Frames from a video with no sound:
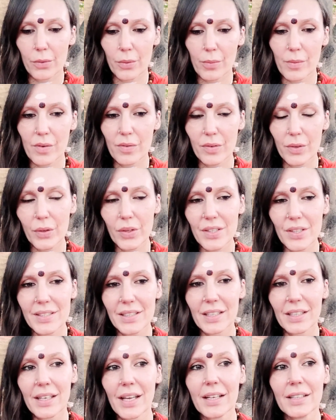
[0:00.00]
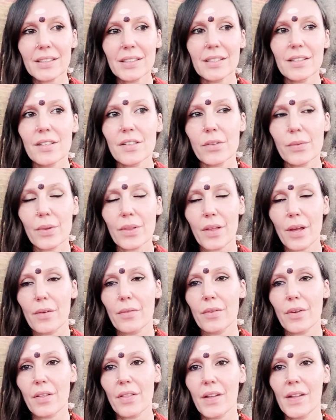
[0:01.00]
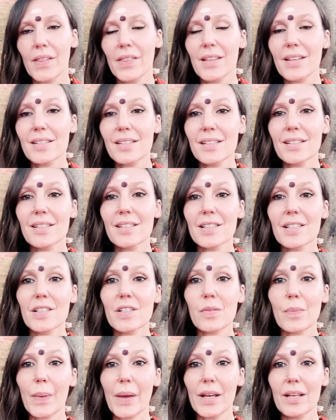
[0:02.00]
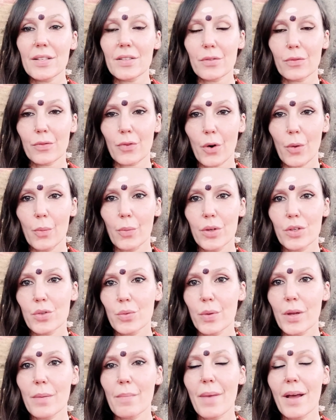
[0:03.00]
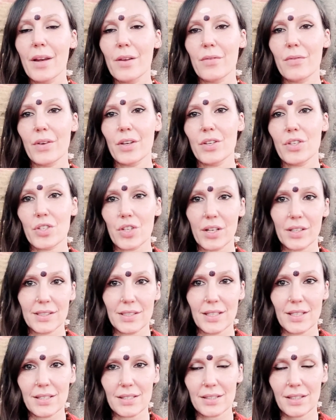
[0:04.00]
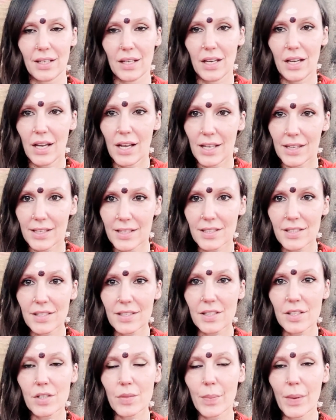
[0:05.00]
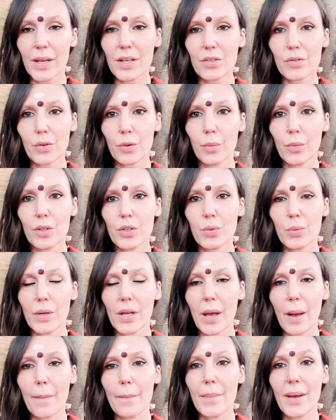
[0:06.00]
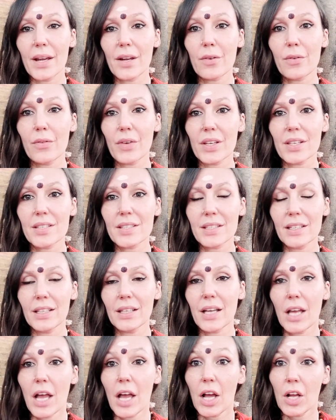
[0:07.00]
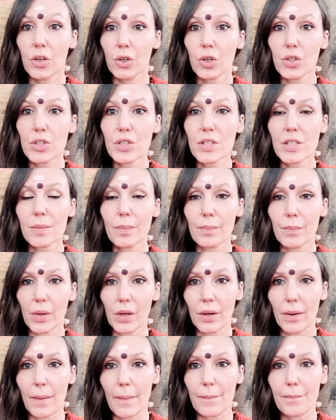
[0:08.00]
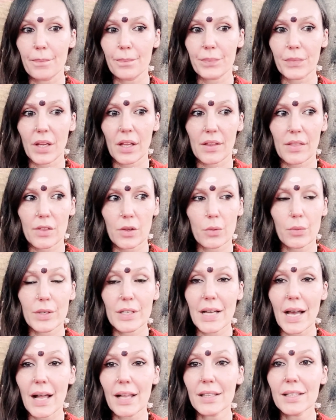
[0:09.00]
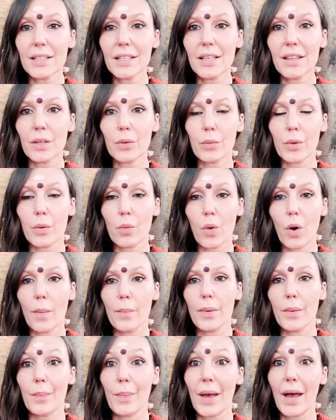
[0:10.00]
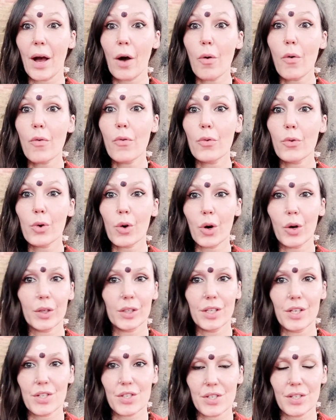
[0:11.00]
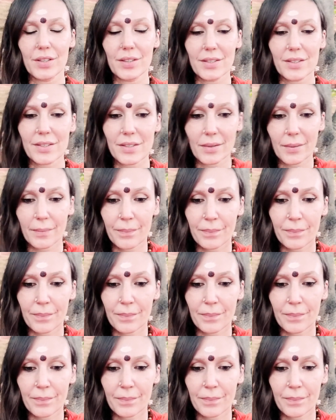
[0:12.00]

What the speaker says: When we feel this connectedness with everything, this is the space from which we manifest Shaktis. This is the space from which we are manifesting not just the reality that we want, but powerful cognitions.